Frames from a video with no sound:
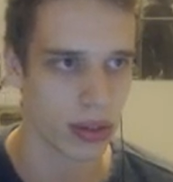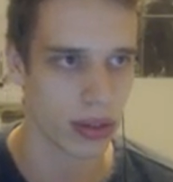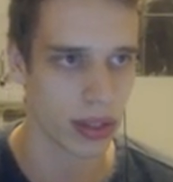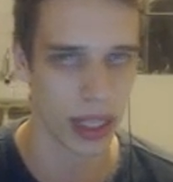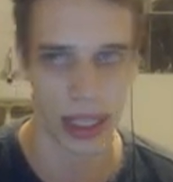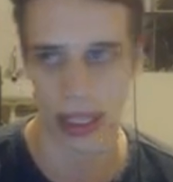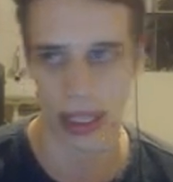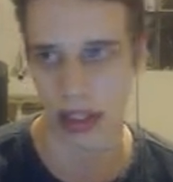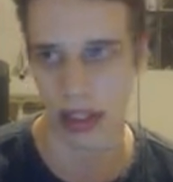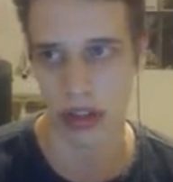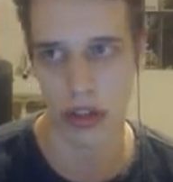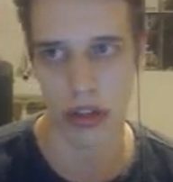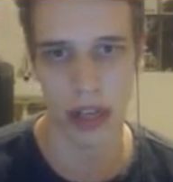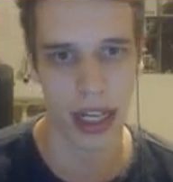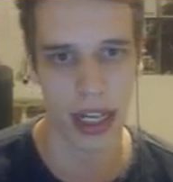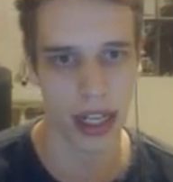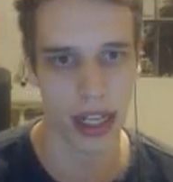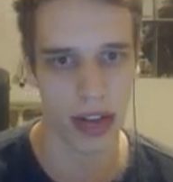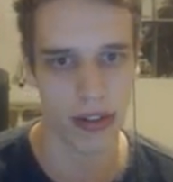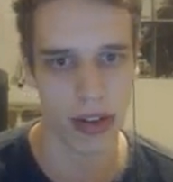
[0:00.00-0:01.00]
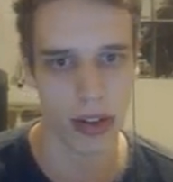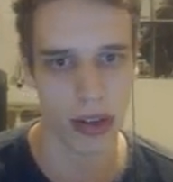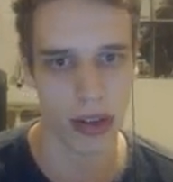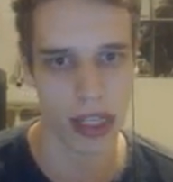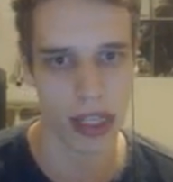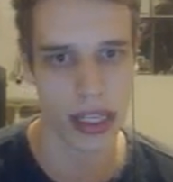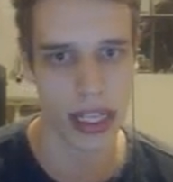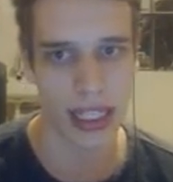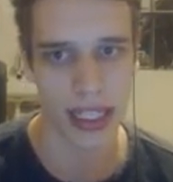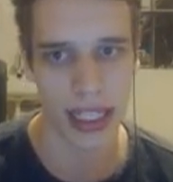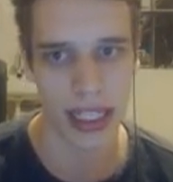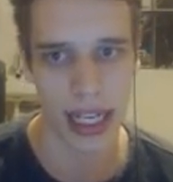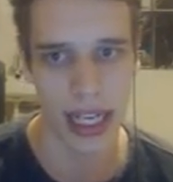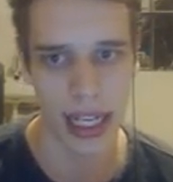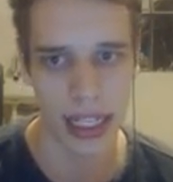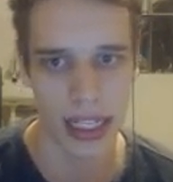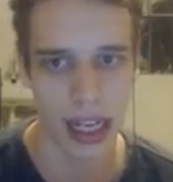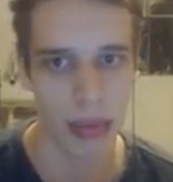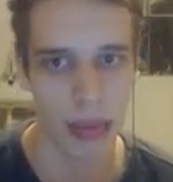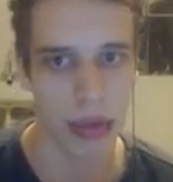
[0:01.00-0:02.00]
Like, you can never know. In this
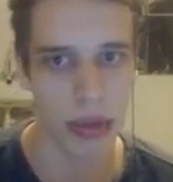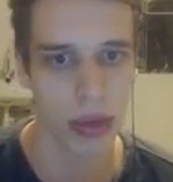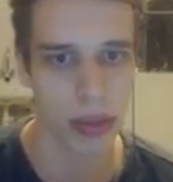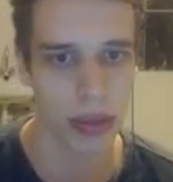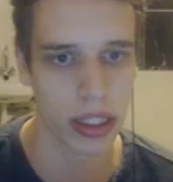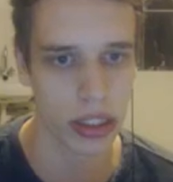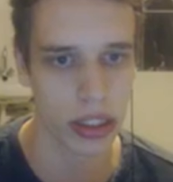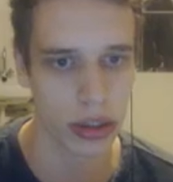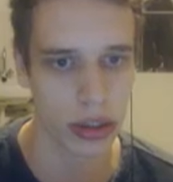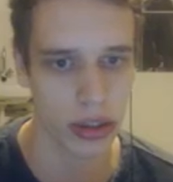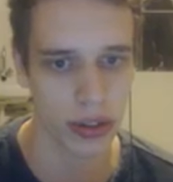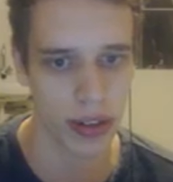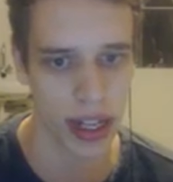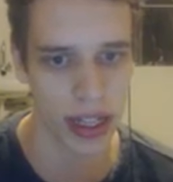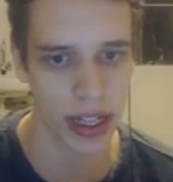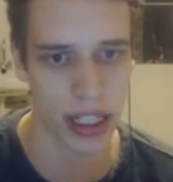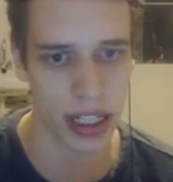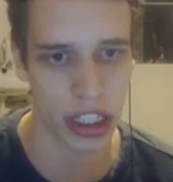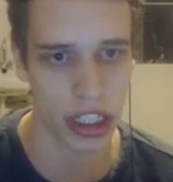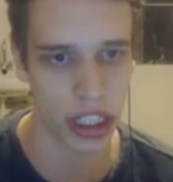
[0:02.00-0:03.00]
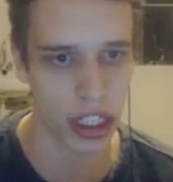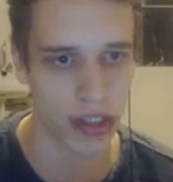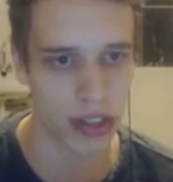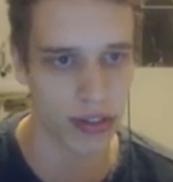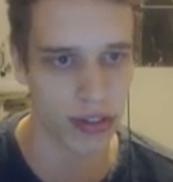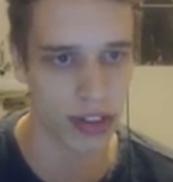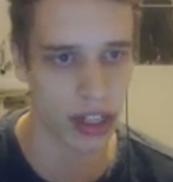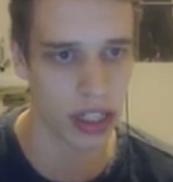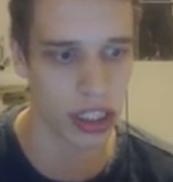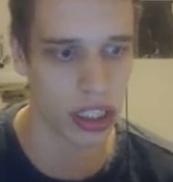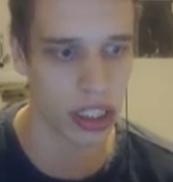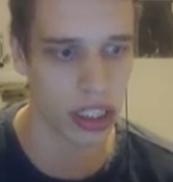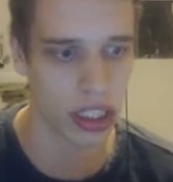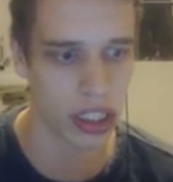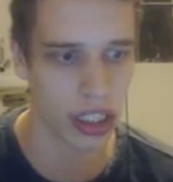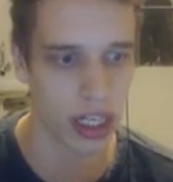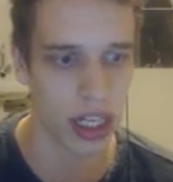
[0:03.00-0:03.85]
case, I probably should have let the shade finish